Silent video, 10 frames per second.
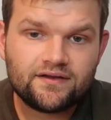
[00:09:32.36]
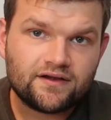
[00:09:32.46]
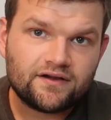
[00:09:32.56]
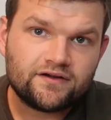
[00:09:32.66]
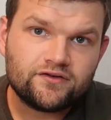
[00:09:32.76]
a
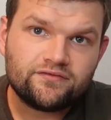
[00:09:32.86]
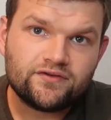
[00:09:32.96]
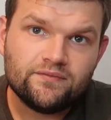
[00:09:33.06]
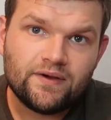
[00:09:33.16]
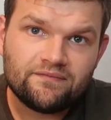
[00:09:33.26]
good
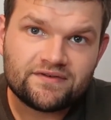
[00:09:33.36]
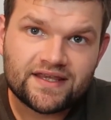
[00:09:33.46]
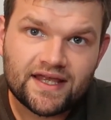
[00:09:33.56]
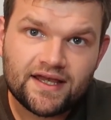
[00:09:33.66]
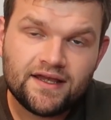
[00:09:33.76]
few months
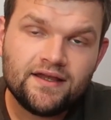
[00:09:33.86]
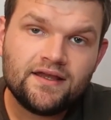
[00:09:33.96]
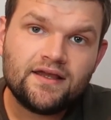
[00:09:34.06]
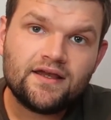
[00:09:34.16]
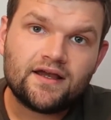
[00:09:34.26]
there
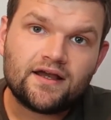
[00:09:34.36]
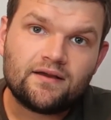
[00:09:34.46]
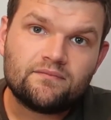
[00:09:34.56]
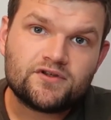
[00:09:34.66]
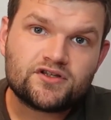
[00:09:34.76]

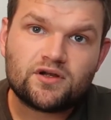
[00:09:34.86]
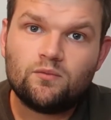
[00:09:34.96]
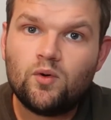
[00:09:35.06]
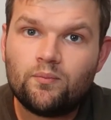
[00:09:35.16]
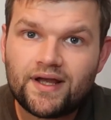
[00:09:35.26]
just
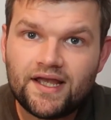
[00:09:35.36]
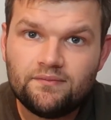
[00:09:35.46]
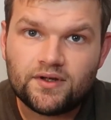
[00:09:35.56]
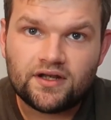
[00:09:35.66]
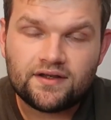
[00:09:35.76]
on one
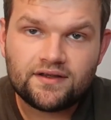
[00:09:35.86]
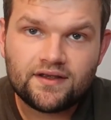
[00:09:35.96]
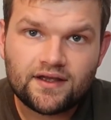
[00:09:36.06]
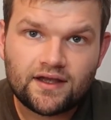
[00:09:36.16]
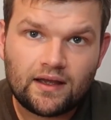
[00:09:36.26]
payment,
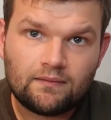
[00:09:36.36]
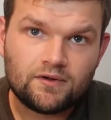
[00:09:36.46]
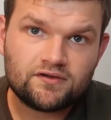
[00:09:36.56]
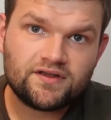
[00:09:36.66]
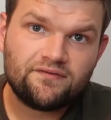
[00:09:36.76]

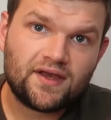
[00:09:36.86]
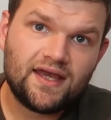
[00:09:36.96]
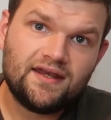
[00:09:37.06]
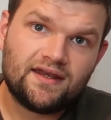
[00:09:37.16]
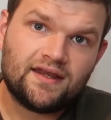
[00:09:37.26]
whilst if you're
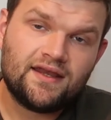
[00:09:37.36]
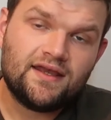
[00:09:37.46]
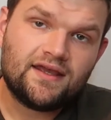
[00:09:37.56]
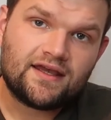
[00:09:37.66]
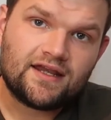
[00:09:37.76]
getting
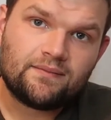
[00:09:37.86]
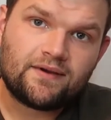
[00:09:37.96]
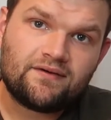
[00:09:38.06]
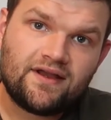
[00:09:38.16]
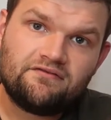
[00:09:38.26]
an
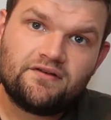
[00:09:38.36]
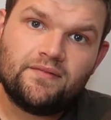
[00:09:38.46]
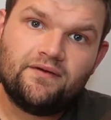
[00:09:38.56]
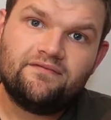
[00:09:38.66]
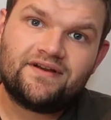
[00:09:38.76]
amount every
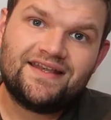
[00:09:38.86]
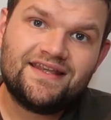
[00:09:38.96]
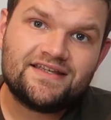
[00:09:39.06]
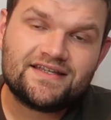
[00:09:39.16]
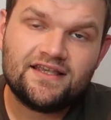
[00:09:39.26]
month, and
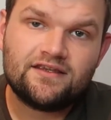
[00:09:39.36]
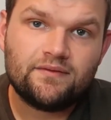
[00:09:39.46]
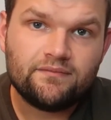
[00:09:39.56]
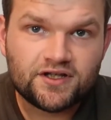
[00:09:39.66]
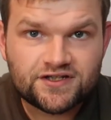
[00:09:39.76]
these tend to
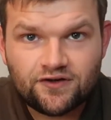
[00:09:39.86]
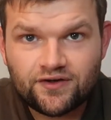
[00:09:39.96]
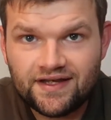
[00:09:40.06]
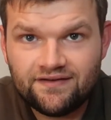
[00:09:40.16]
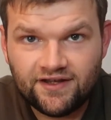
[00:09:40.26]
be much
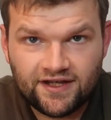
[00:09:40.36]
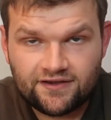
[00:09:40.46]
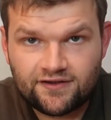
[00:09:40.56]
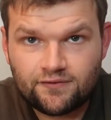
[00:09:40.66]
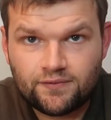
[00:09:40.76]
higher
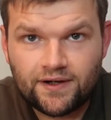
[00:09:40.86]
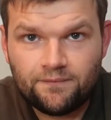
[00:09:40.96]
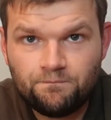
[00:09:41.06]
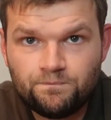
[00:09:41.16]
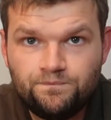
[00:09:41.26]
dividends as
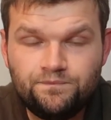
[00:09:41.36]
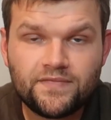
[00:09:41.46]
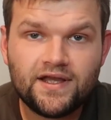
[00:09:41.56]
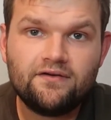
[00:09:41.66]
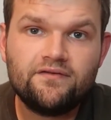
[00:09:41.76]
well.
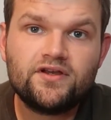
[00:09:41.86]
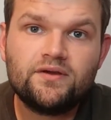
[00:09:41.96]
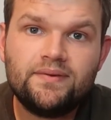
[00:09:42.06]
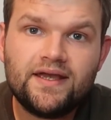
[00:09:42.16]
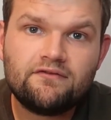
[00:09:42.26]
Now if you
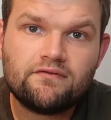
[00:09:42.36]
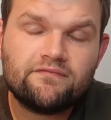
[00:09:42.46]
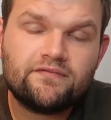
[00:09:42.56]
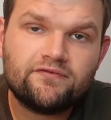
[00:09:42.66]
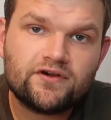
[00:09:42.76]
compare
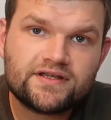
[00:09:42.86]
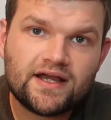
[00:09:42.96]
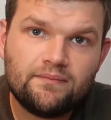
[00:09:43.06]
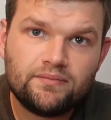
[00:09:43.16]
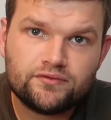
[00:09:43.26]
them, for
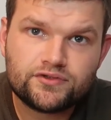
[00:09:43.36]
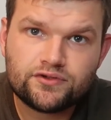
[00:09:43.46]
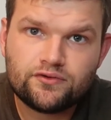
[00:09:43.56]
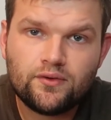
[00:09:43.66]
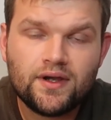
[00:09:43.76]
example,
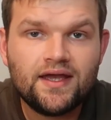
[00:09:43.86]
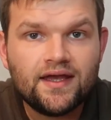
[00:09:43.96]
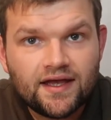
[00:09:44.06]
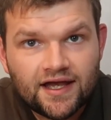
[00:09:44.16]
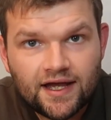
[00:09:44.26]
to
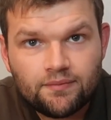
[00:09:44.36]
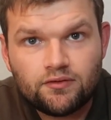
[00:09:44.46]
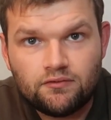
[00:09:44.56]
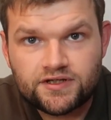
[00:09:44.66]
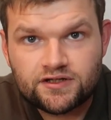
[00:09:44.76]

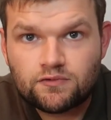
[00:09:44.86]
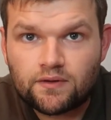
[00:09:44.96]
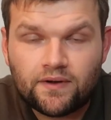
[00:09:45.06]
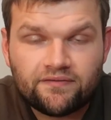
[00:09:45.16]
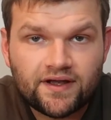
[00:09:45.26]
Apple, which is one
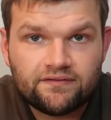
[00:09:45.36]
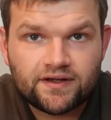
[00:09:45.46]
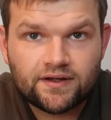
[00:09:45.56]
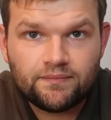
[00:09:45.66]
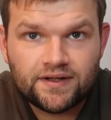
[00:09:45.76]
of my
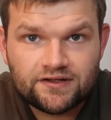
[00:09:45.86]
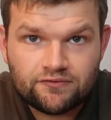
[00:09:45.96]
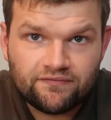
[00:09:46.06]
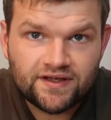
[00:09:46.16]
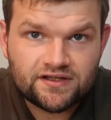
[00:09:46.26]
favourite companies to
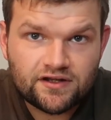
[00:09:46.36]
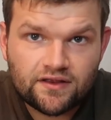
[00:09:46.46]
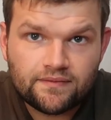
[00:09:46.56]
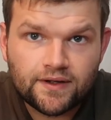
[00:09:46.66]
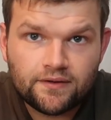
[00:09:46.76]
invest in
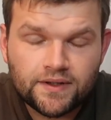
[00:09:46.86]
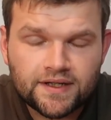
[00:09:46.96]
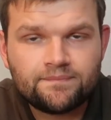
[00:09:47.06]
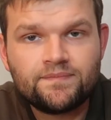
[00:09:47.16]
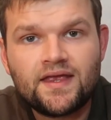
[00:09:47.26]
at the moment,